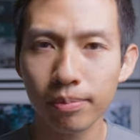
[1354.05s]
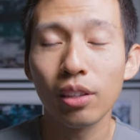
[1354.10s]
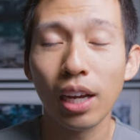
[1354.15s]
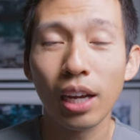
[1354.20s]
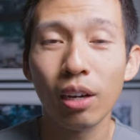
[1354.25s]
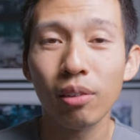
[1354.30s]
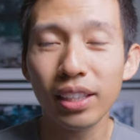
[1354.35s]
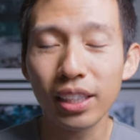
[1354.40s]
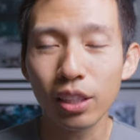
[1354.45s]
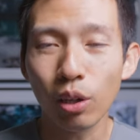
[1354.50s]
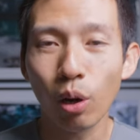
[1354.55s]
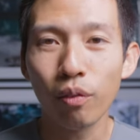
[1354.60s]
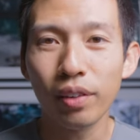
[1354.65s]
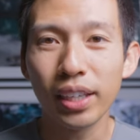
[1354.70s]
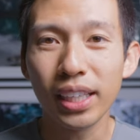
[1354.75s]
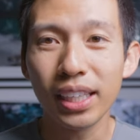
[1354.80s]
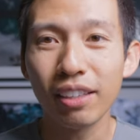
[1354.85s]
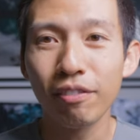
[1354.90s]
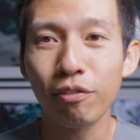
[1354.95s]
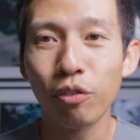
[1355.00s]
I don't think the
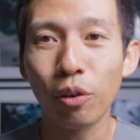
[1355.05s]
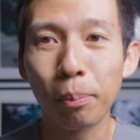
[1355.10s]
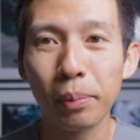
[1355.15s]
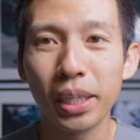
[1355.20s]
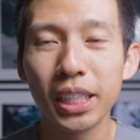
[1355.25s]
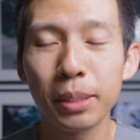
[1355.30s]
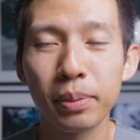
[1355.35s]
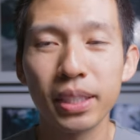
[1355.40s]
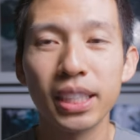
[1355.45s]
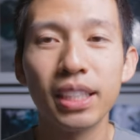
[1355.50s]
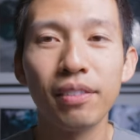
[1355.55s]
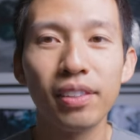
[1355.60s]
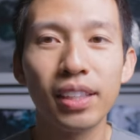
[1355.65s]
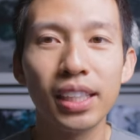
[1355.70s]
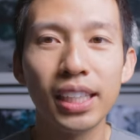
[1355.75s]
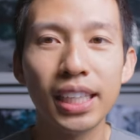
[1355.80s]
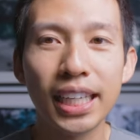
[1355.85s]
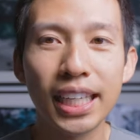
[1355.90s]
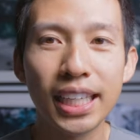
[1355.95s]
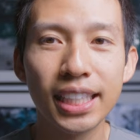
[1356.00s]
overheating for me
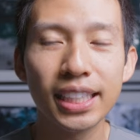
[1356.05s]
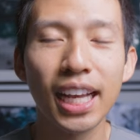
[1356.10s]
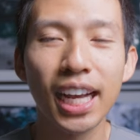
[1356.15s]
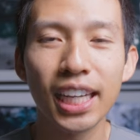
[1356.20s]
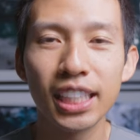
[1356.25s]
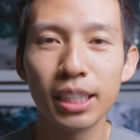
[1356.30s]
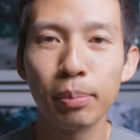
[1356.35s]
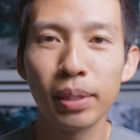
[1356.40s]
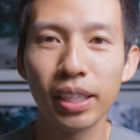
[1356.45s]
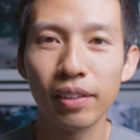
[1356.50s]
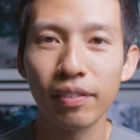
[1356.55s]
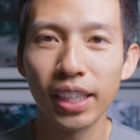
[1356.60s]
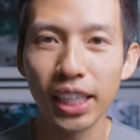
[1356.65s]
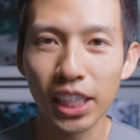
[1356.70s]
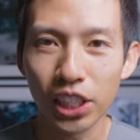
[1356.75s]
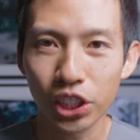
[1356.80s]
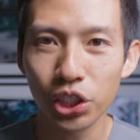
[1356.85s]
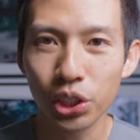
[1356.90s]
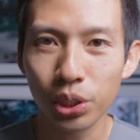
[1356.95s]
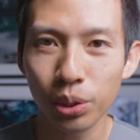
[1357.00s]
specifically is as big of an
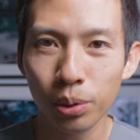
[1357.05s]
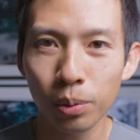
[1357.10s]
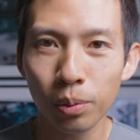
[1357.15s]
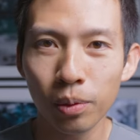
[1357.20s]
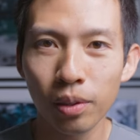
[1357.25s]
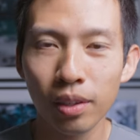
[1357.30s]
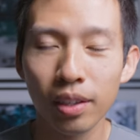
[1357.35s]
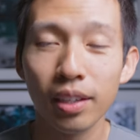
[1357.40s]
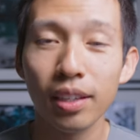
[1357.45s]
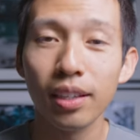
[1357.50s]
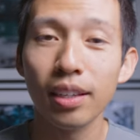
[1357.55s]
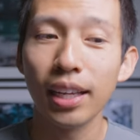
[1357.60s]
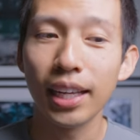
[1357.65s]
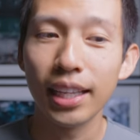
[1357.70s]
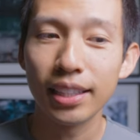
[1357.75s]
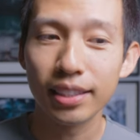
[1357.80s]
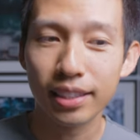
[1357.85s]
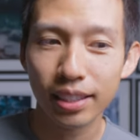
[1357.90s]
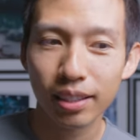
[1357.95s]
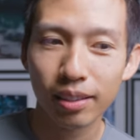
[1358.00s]
issue
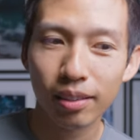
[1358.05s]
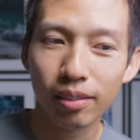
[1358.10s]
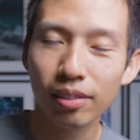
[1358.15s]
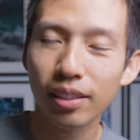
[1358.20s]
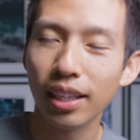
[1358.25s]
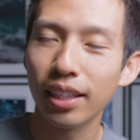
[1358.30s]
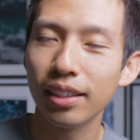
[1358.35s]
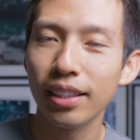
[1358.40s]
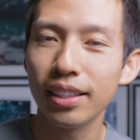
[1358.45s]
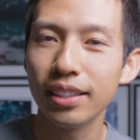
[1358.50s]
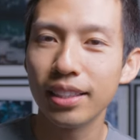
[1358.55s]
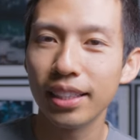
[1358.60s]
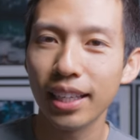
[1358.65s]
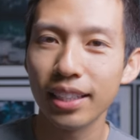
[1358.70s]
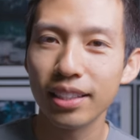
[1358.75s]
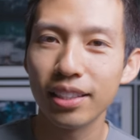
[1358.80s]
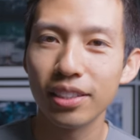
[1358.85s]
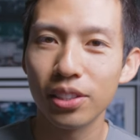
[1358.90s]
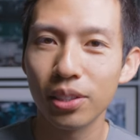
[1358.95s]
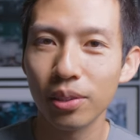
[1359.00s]
until at least it
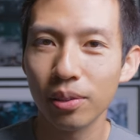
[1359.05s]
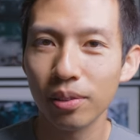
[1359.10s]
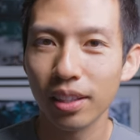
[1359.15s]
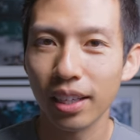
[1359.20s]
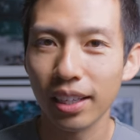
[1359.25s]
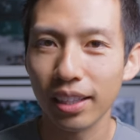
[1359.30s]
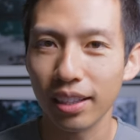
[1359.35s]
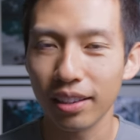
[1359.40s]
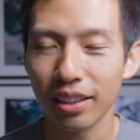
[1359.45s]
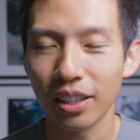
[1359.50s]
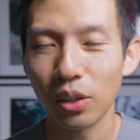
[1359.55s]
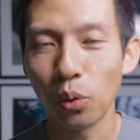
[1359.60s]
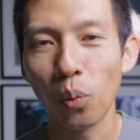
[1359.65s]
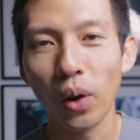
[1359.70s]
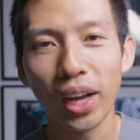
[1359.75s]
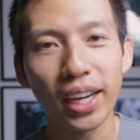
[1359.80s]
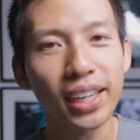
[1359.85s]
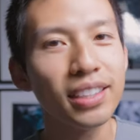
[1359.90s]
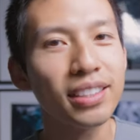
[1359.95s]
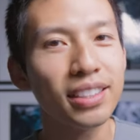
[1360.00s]
gets into like the
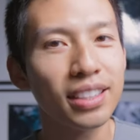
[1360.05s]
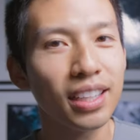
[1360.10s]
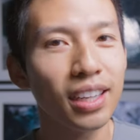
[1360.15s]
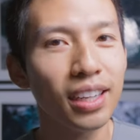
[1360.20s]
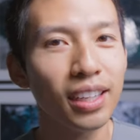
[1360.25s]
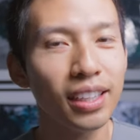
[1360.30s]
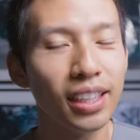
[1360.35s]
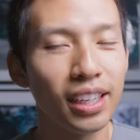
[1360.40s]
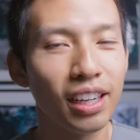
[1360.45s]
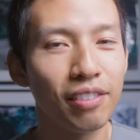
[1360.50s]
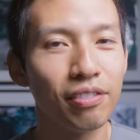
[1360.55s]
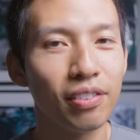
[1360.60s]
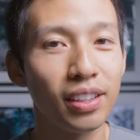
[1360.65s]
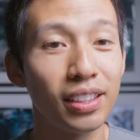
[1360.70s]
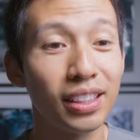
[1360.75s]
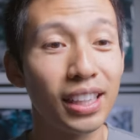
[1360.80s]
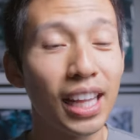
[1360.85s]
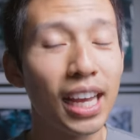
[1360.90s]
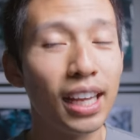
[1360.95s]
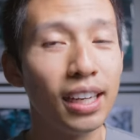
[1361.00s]
wedding side, and I feel
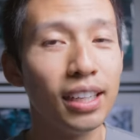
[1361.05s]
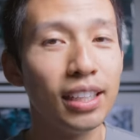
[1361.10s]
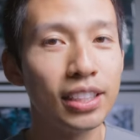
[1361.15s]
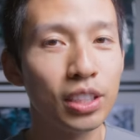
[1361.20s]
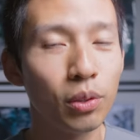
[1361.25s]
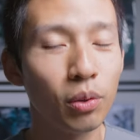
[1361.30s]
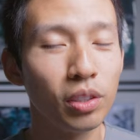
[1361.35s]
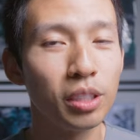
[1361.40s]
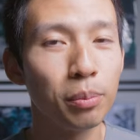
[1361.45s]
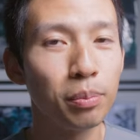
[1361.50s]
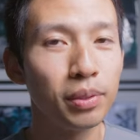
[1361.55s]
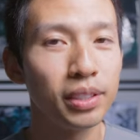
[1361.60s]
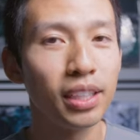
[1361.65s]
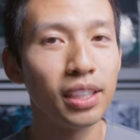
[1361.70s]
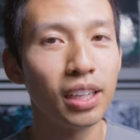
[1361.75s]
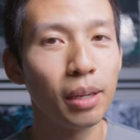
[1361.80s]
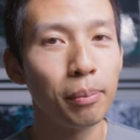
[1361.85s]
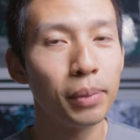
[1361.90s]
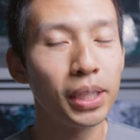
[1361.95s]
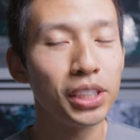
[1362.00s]
like that is going to
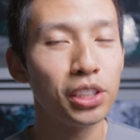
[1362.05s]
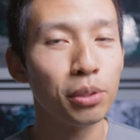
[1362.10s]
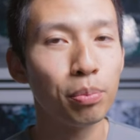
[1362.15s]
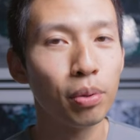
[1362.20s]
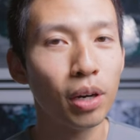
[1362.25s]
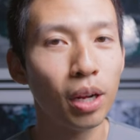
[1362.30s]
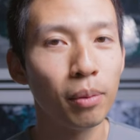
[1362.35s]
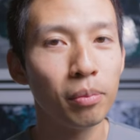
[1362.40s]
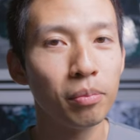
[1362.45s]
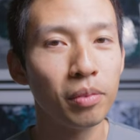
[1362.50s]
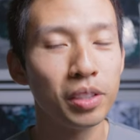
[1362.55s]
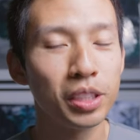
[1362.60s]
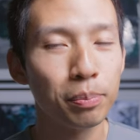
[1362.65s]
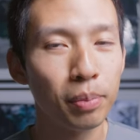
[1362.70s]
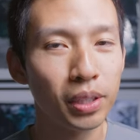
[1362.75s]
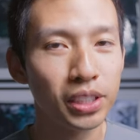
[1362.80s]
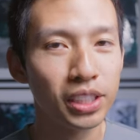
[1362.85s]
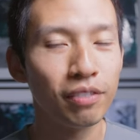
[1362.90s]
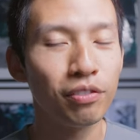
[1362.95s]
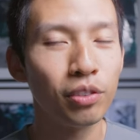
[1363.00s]
present a major problem,
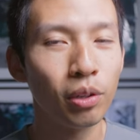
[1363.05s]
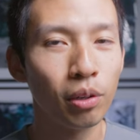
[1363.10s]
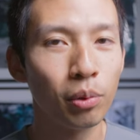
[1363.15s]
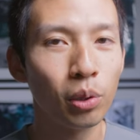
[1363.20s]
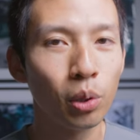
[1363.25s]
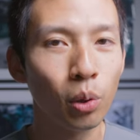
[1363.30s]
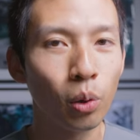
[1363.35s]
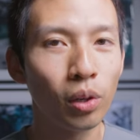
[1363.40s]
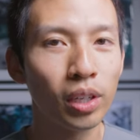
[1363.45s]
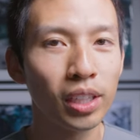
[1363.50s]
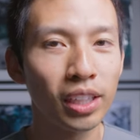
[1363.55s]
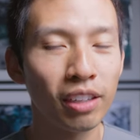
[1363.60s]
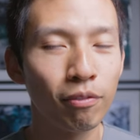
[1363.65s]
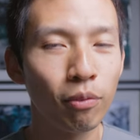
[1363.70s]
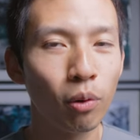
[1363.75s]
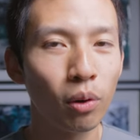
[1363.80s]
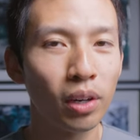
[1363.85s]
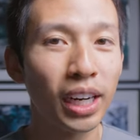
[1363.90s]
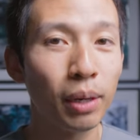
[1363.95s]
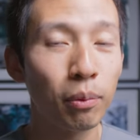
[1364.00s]
especially if you're recording in
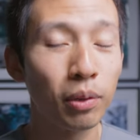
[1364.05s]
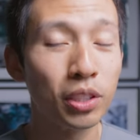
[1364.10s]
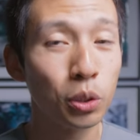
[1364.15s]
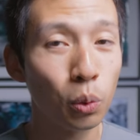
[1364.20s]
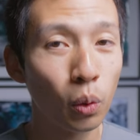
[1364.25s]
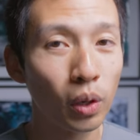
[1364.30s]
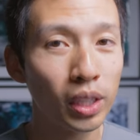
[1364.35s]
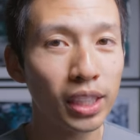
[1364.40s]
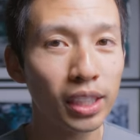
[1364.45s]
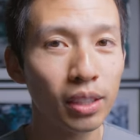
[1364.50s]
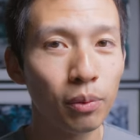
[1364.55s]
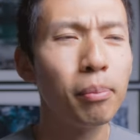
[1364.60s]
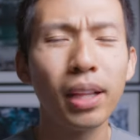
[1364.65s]
4K 120.